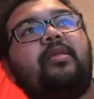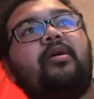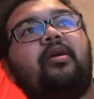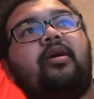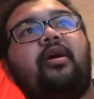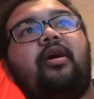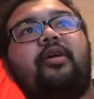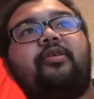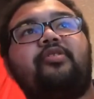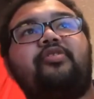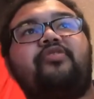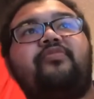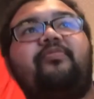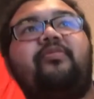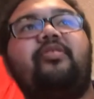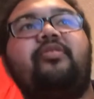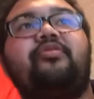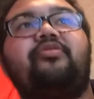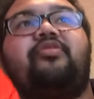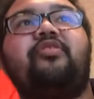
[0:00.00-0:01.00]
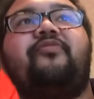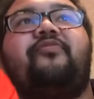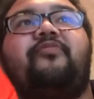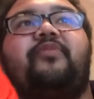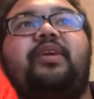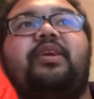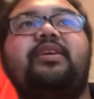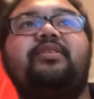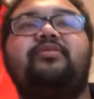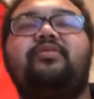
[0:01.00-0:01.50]
August 1st of
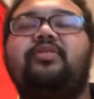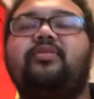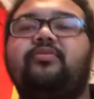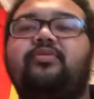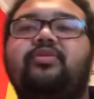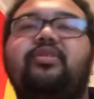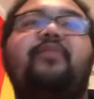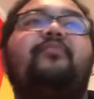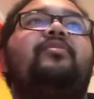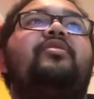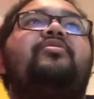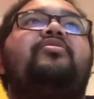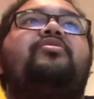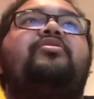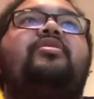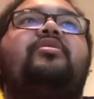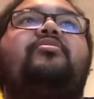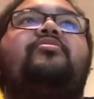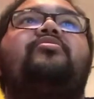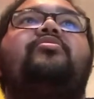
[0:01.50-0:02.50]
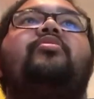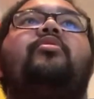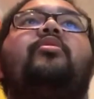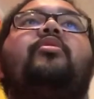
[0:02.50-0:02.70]
1876,